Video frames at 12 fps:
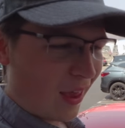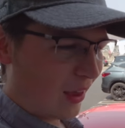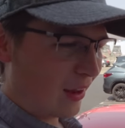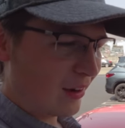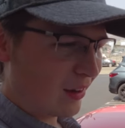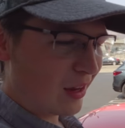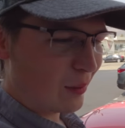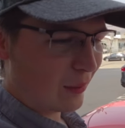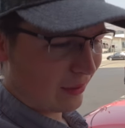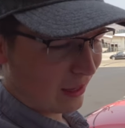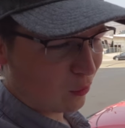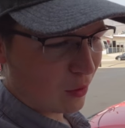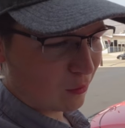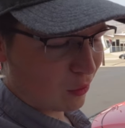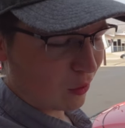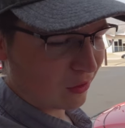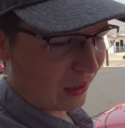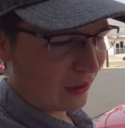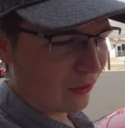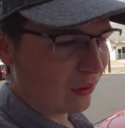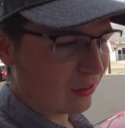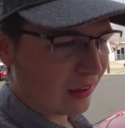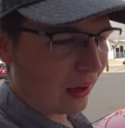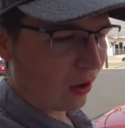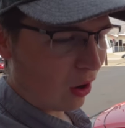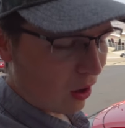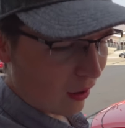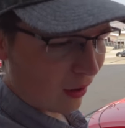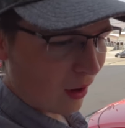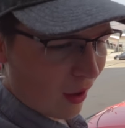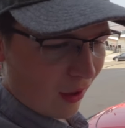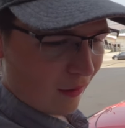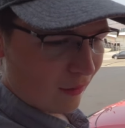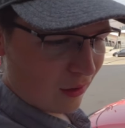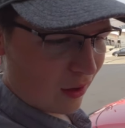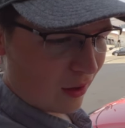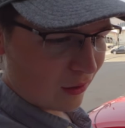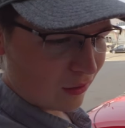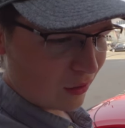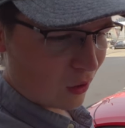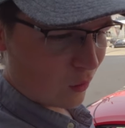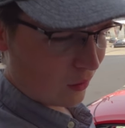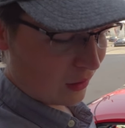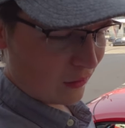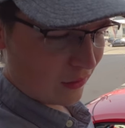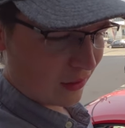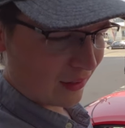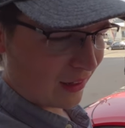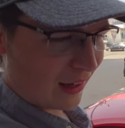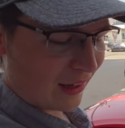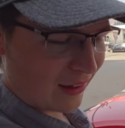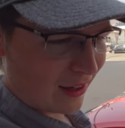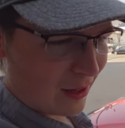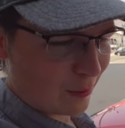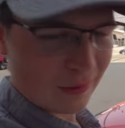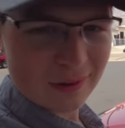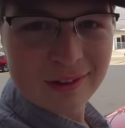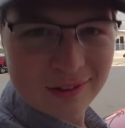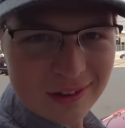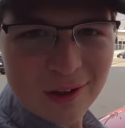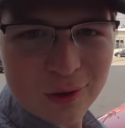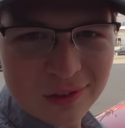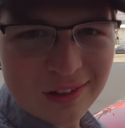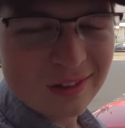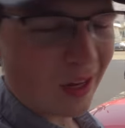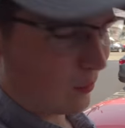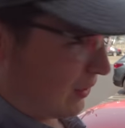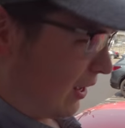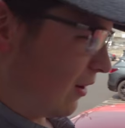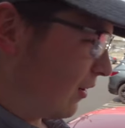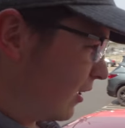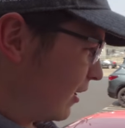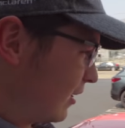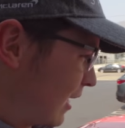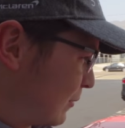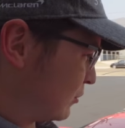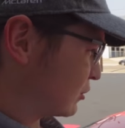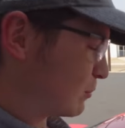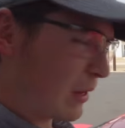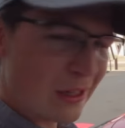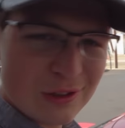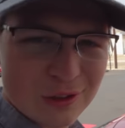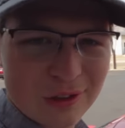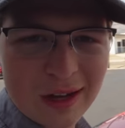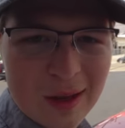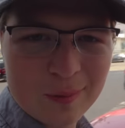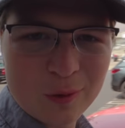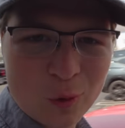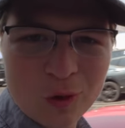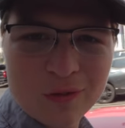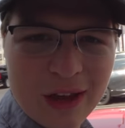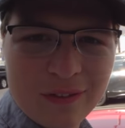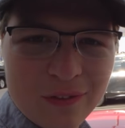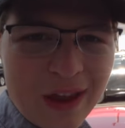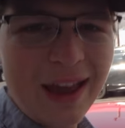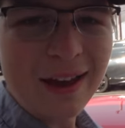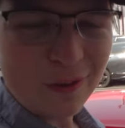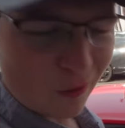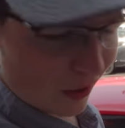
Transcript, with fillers: And um, that's why I'm so excited for the C eight R, then also even like um, the Z oh six coming out. I'm such a major um, Corvette fan,